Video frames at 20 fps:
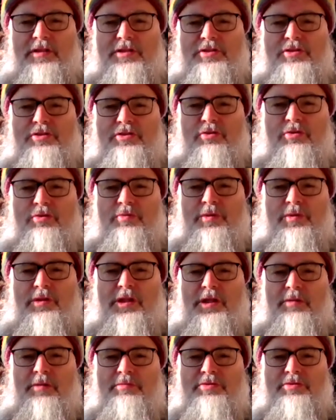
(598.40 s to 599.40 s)
This thought
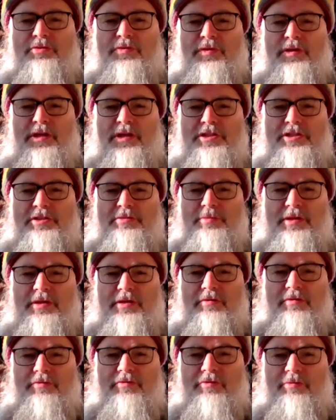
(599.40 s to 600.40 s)
will help to release
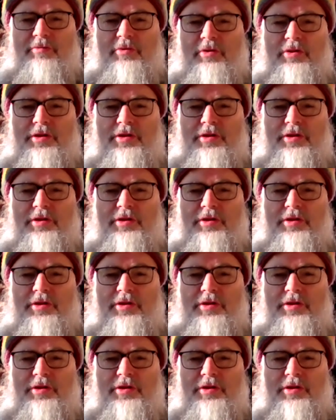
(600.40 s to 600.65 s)
me from